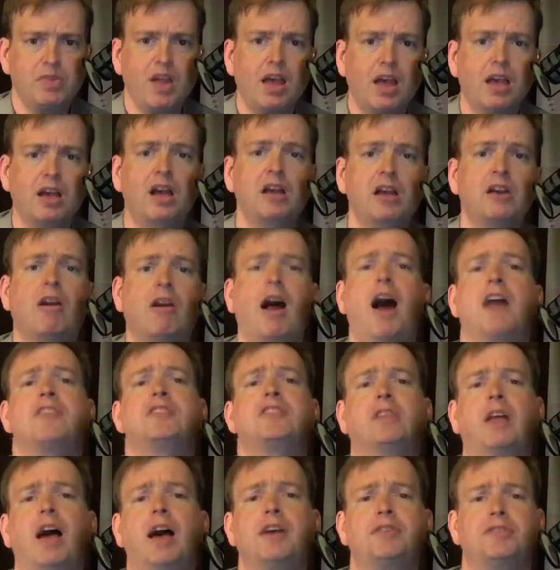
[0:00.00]

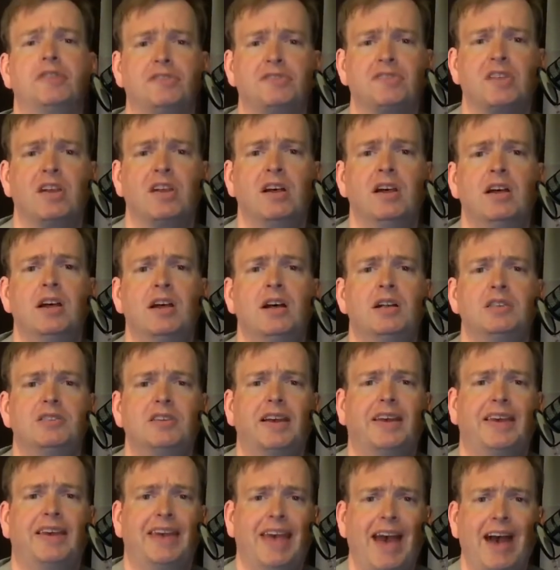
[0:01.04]
Congratulations to
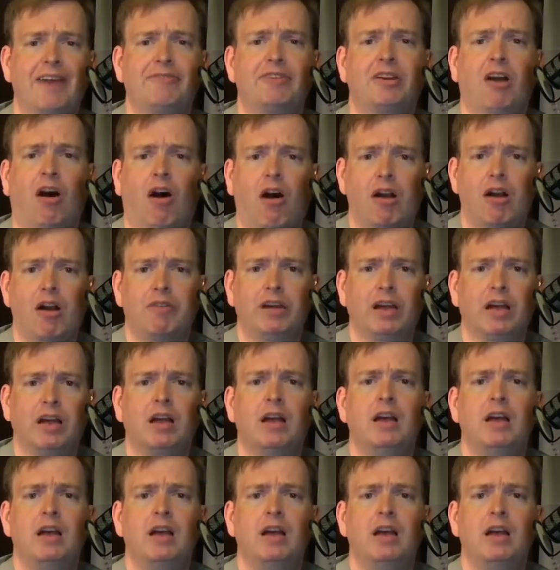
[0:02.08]
Kevin Harvick